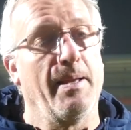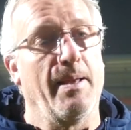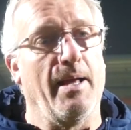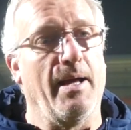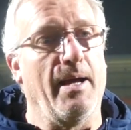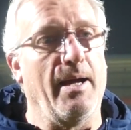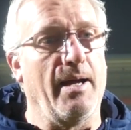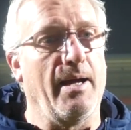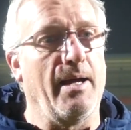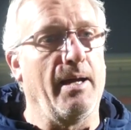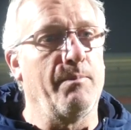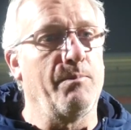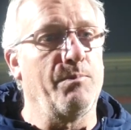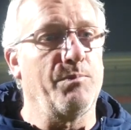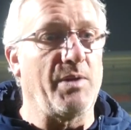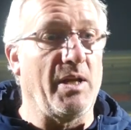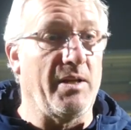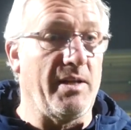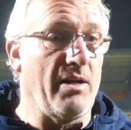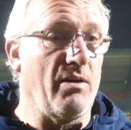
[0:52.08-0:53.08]
And
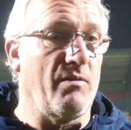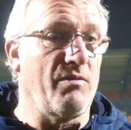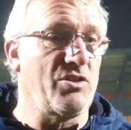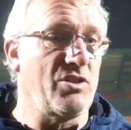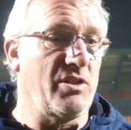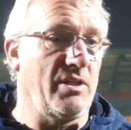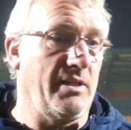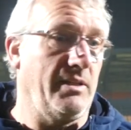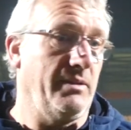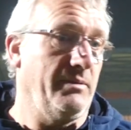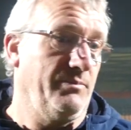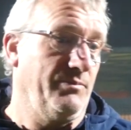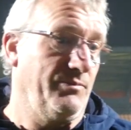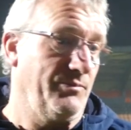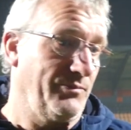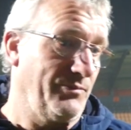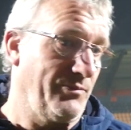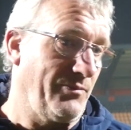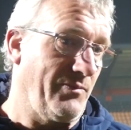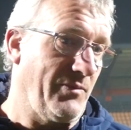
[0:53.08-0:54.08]
then obviously,
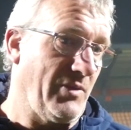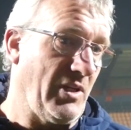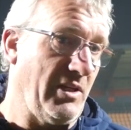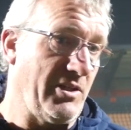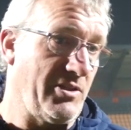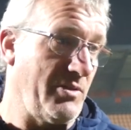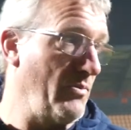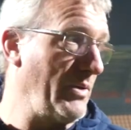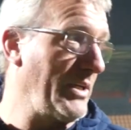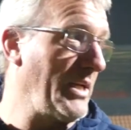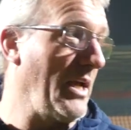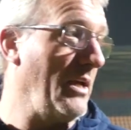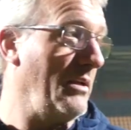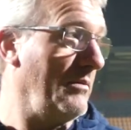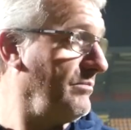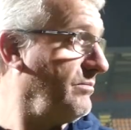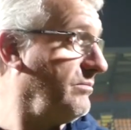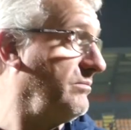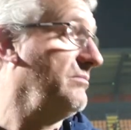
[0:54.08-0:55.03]
listen, we get a